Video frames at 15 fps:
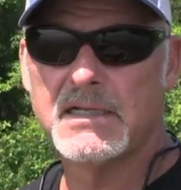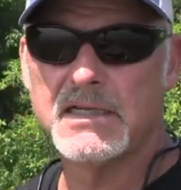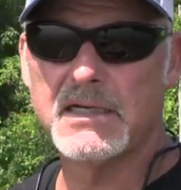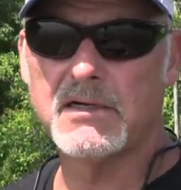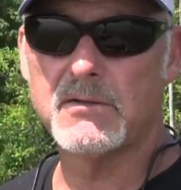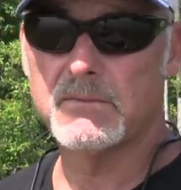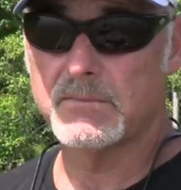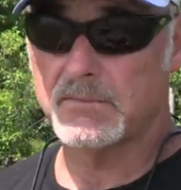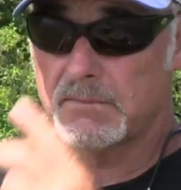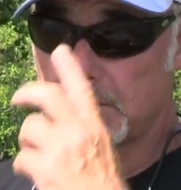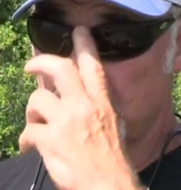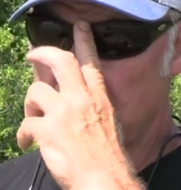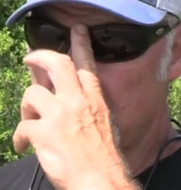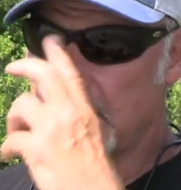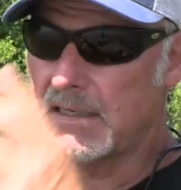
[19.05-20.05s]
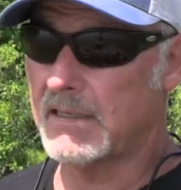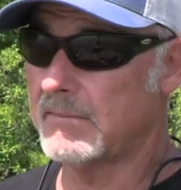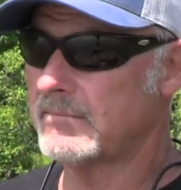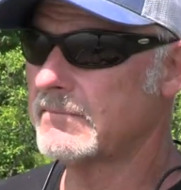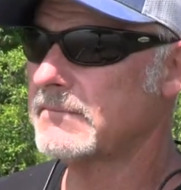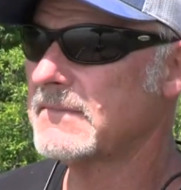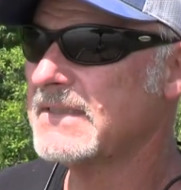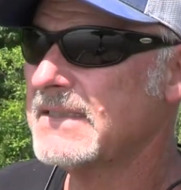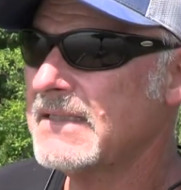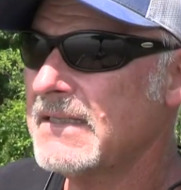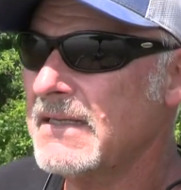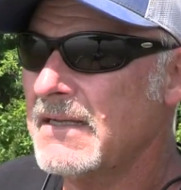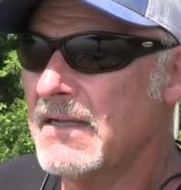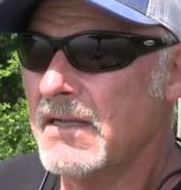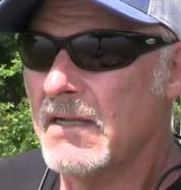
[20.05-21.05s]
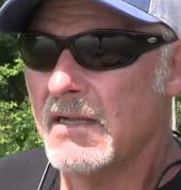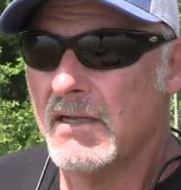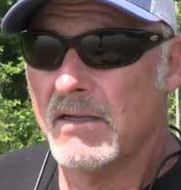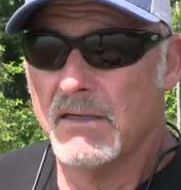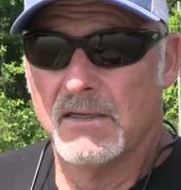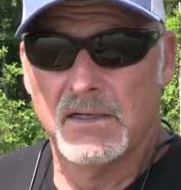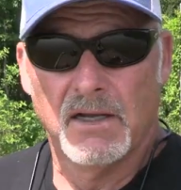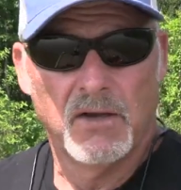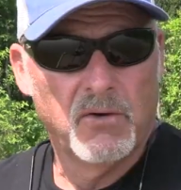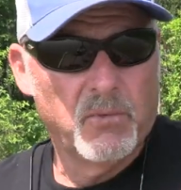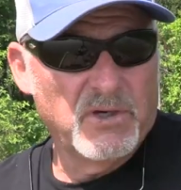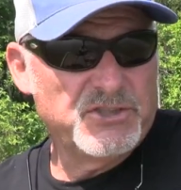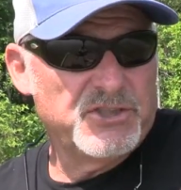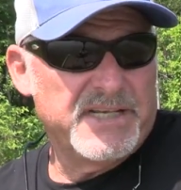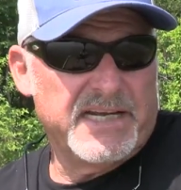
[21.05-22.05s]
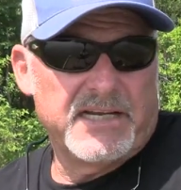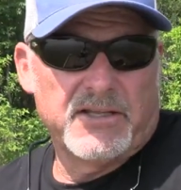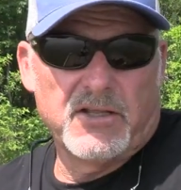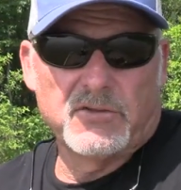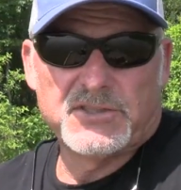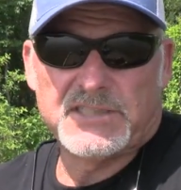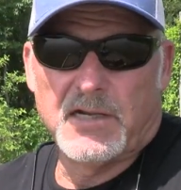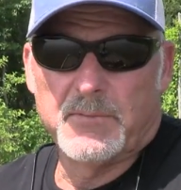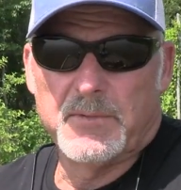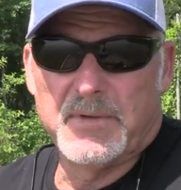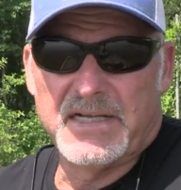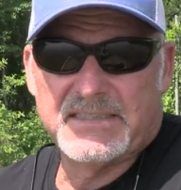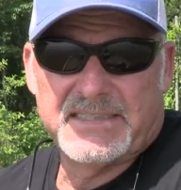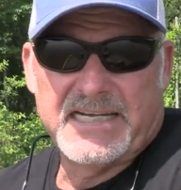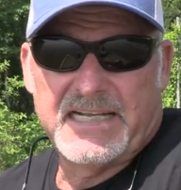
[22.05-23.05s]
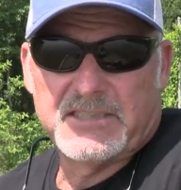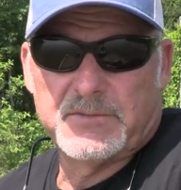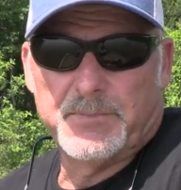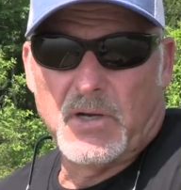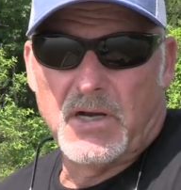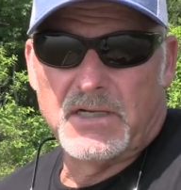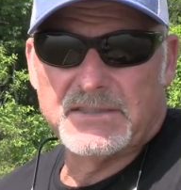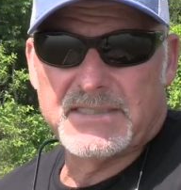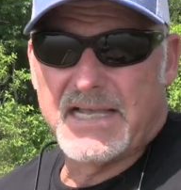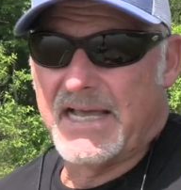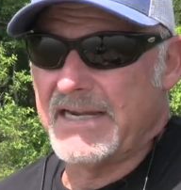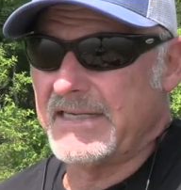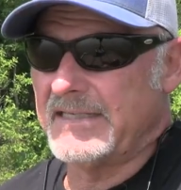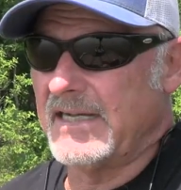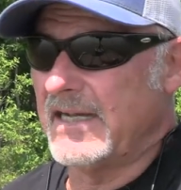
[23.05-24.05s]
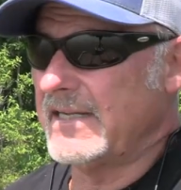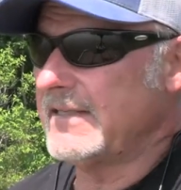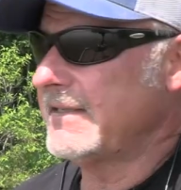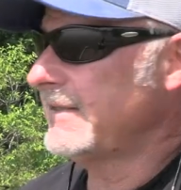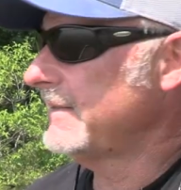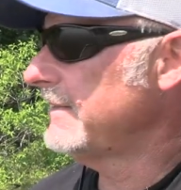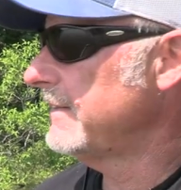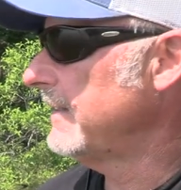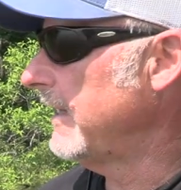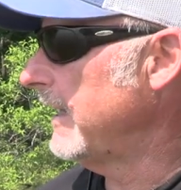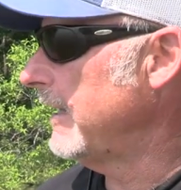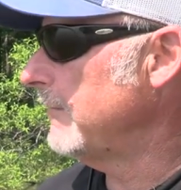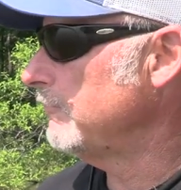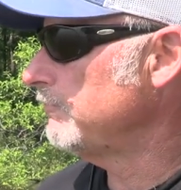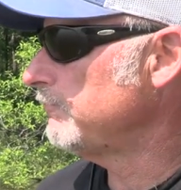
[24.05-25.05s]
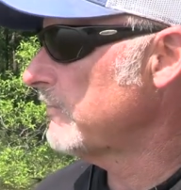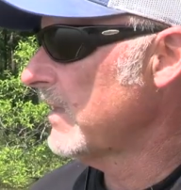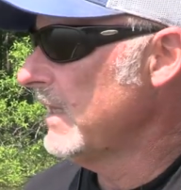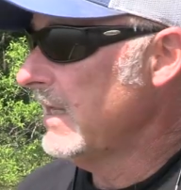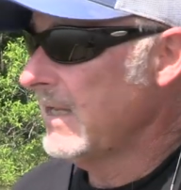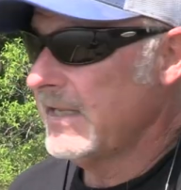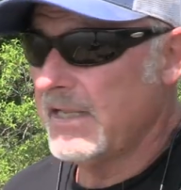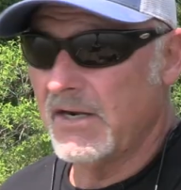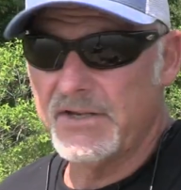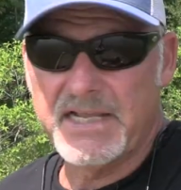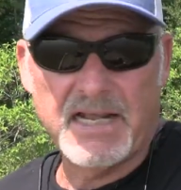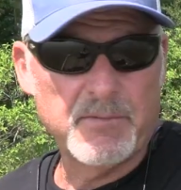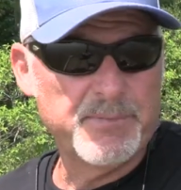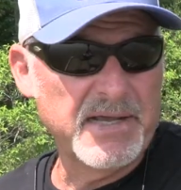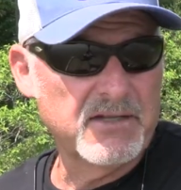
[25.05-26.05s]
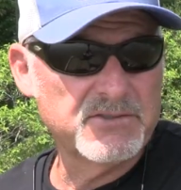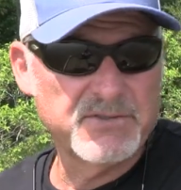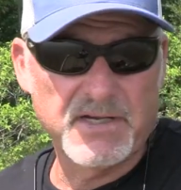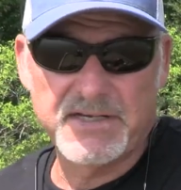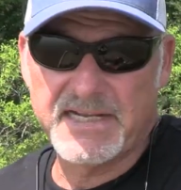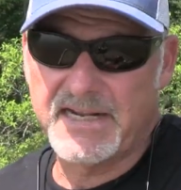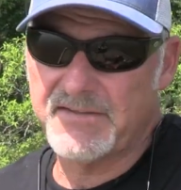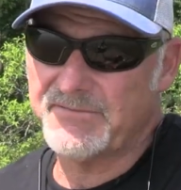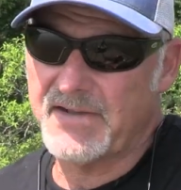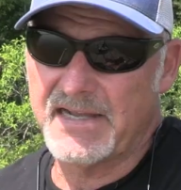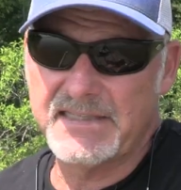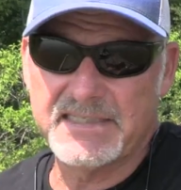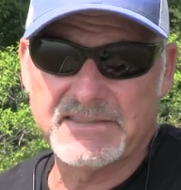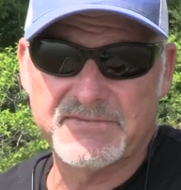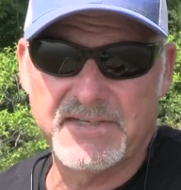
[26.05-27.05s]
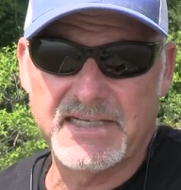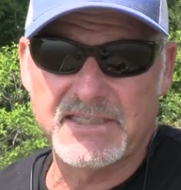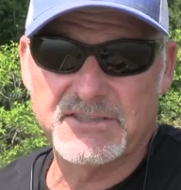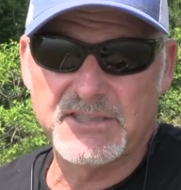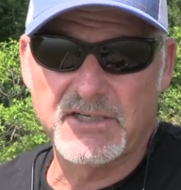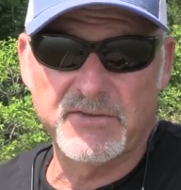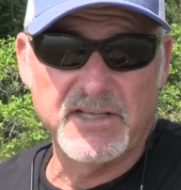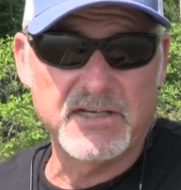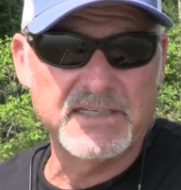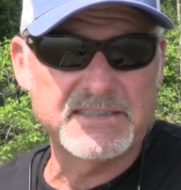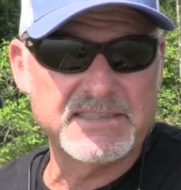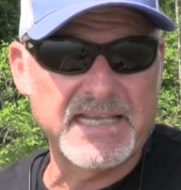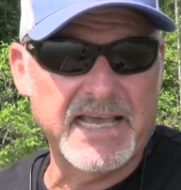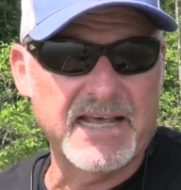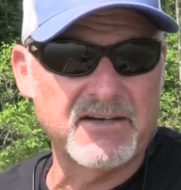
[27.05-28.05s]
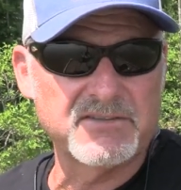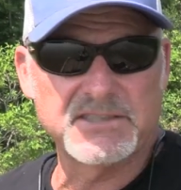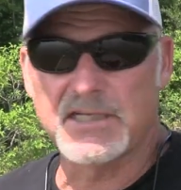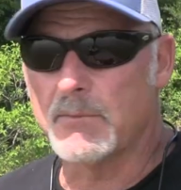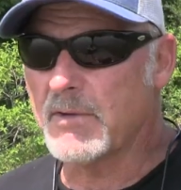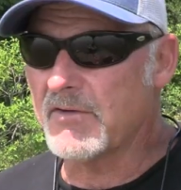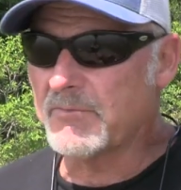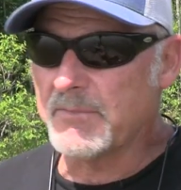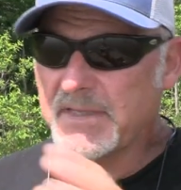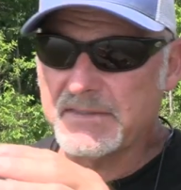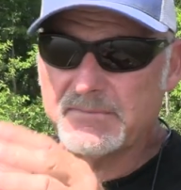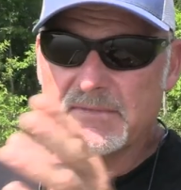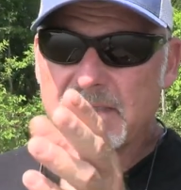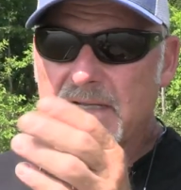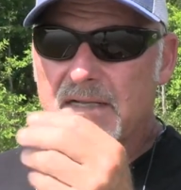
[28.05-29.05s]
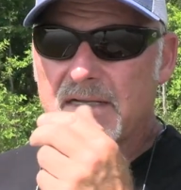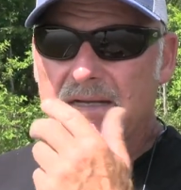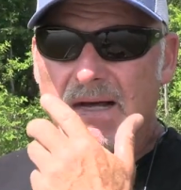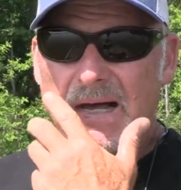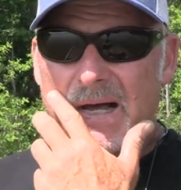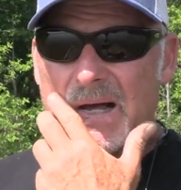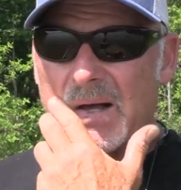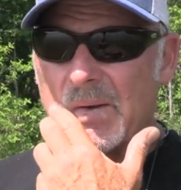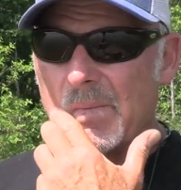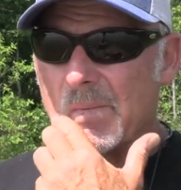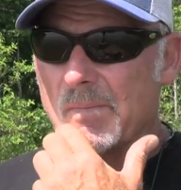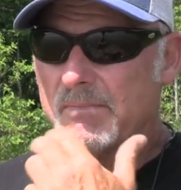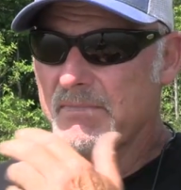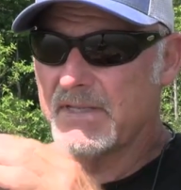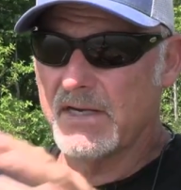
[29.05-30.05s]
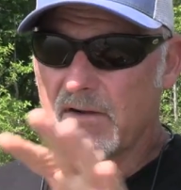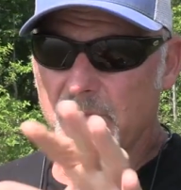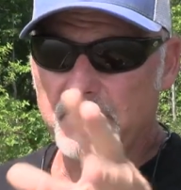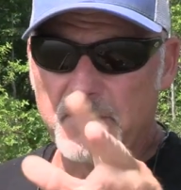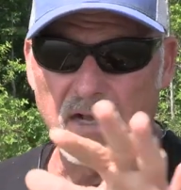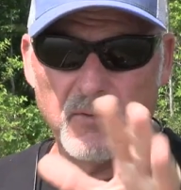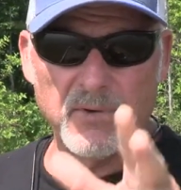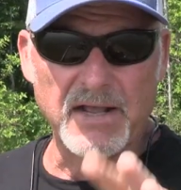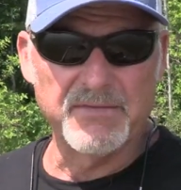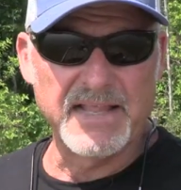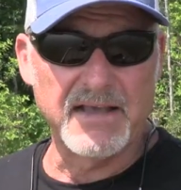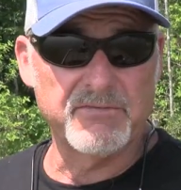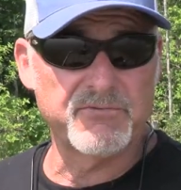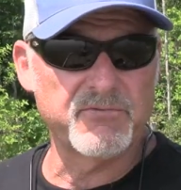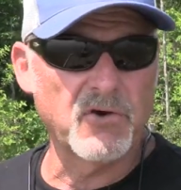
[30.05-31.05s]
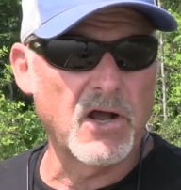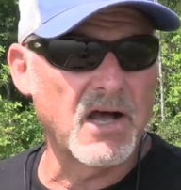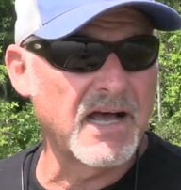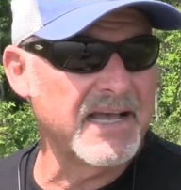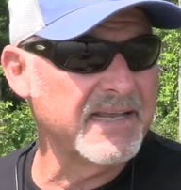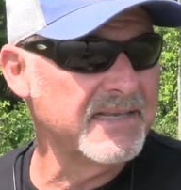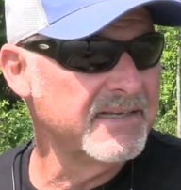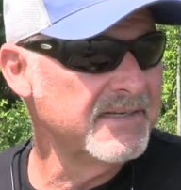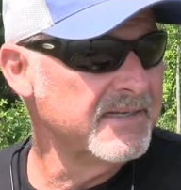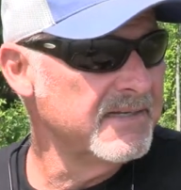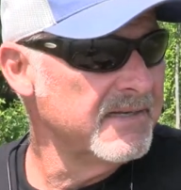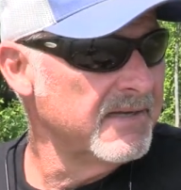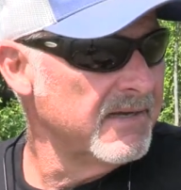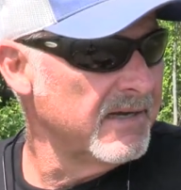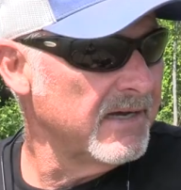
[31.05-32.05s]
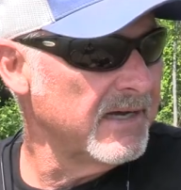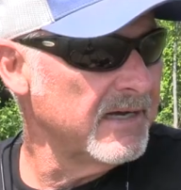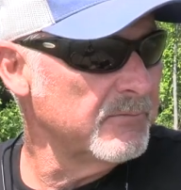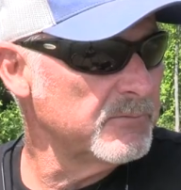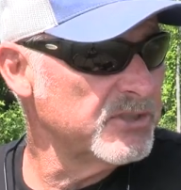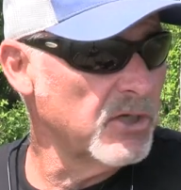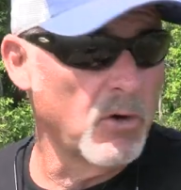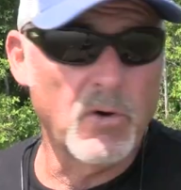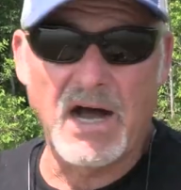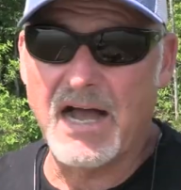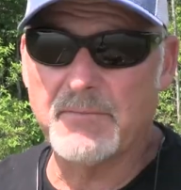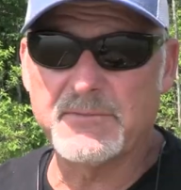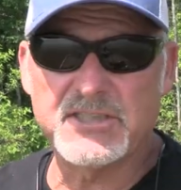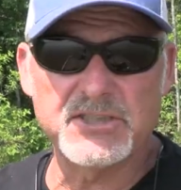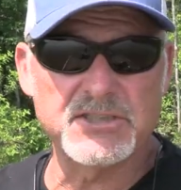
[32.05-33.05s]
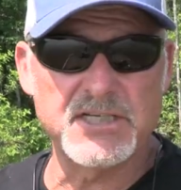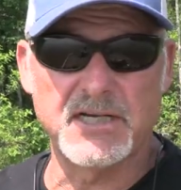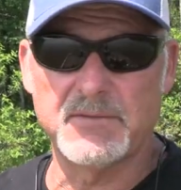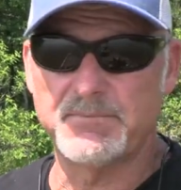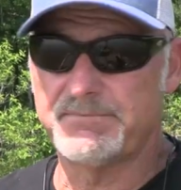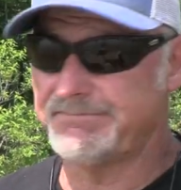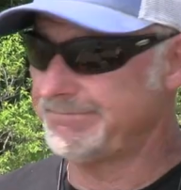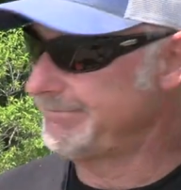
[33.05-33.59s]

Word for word: You know, um, once you get into those summer months and that spawn's kind of done, um, you know, you got to bounce around, you got to find these fish. You know, they'll get scattered. Some of them be, um, you know, around that fry. Um, so I'm just going to